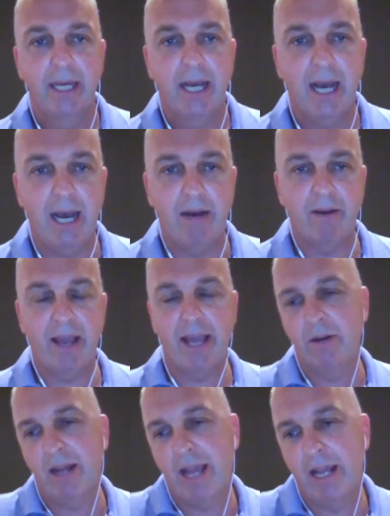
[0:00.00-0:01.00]

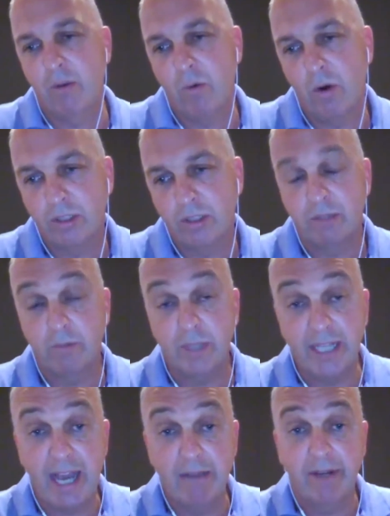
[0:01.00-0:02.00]
And the rocks that
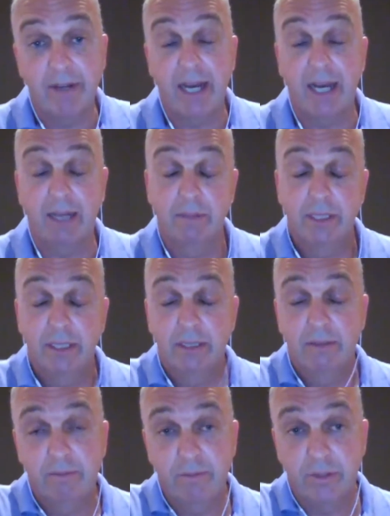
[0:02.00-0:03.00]
we have are
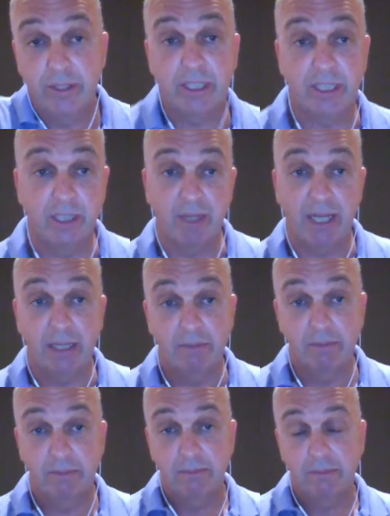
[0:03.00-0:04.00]
very
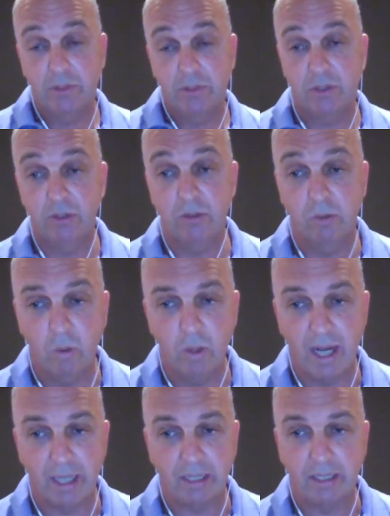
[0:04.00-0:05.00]
similar to
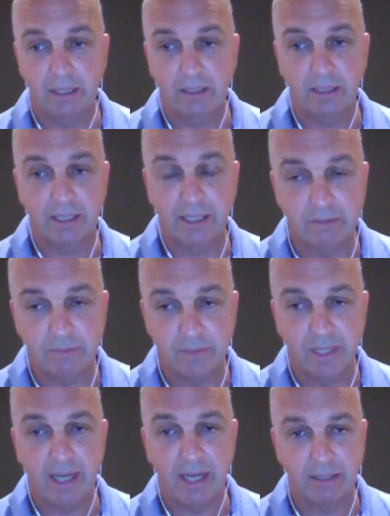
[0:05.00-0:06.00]

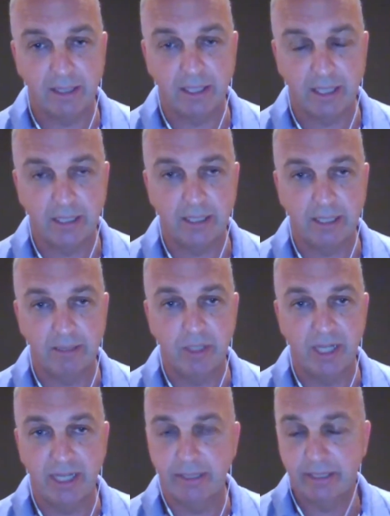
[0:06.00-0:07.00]
Kittilä, the Kittilä
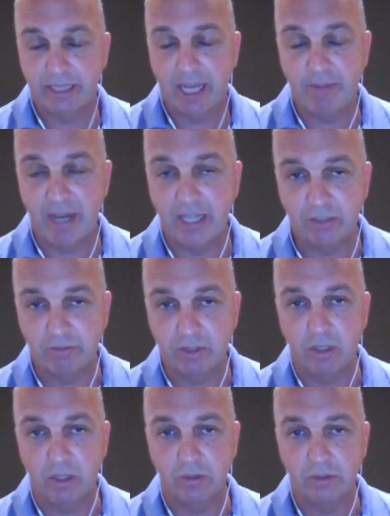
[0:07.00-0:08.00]
mine, the same age of
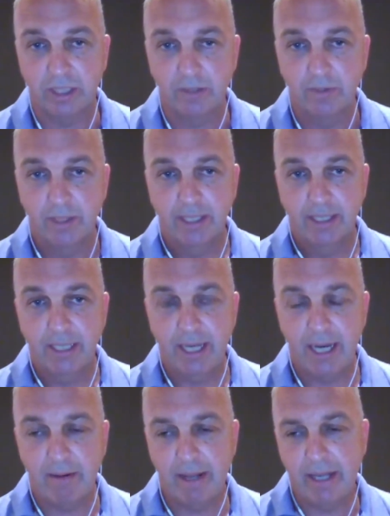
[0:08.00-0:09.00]
gold. So
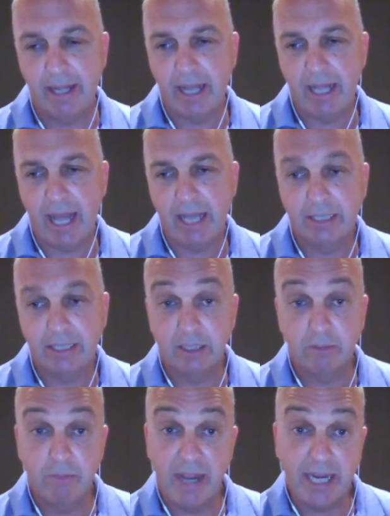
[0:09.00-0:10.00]
as
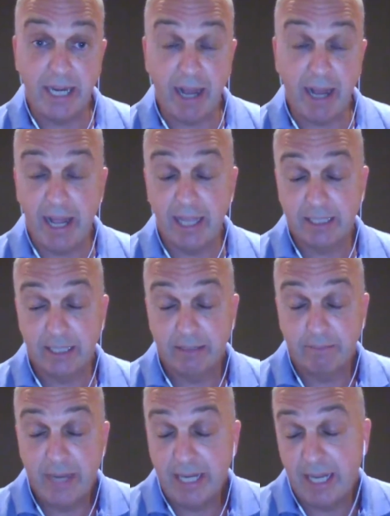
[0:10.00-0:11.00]
is many
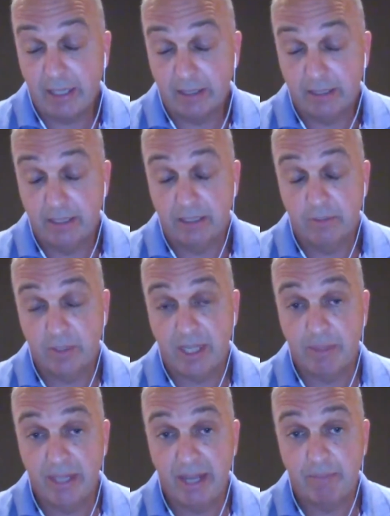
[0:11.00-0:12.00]
many other systems
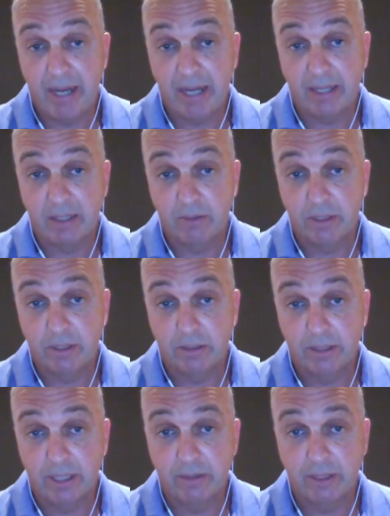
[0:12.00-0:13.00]
up in that part of the
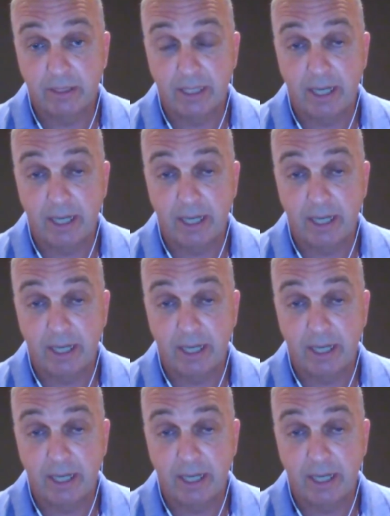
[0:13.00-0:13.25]
world. So it's